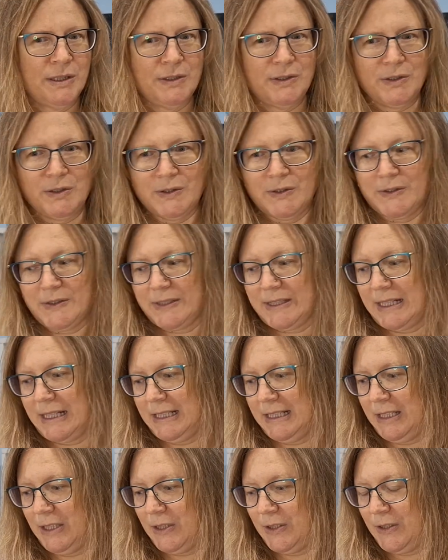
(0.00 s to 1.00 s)
to
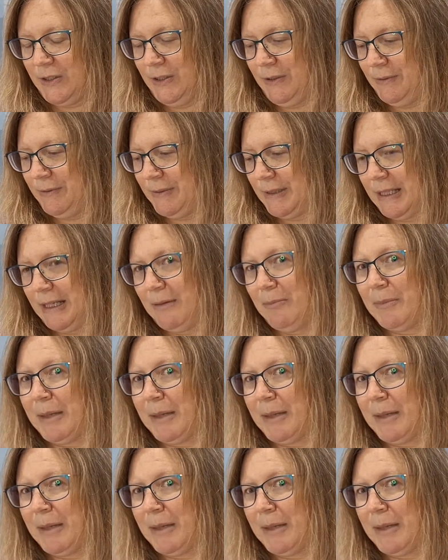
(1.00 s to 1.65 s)
starting her in